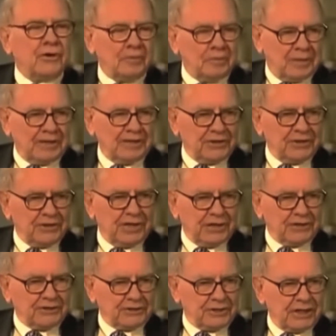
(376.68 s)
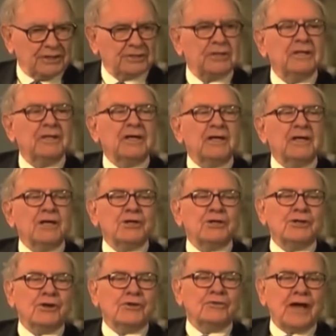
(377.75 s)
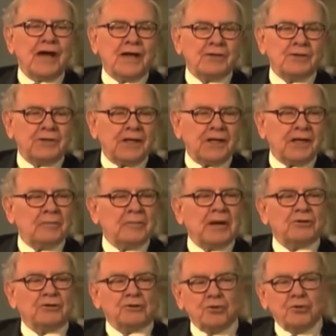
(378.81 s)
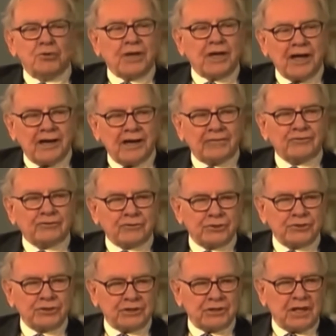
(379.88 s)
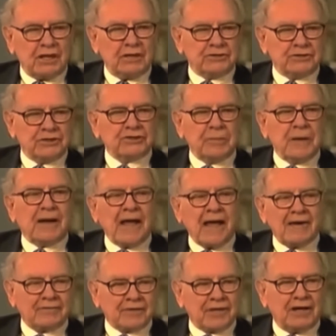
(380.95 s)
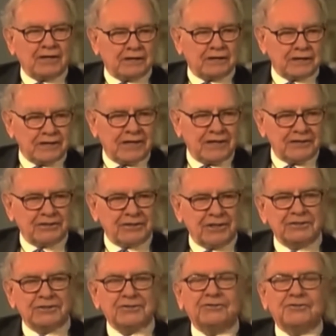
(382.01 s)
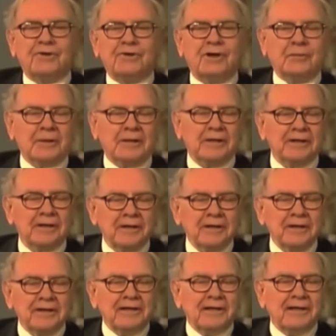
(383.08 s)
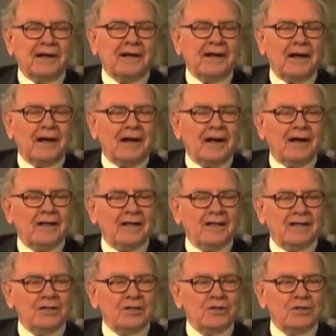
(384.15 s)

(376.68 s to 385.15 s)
of farmland in the United States. They're valued at about two and a half trillion dollars. It's about half the continental United States is farmland. Uh,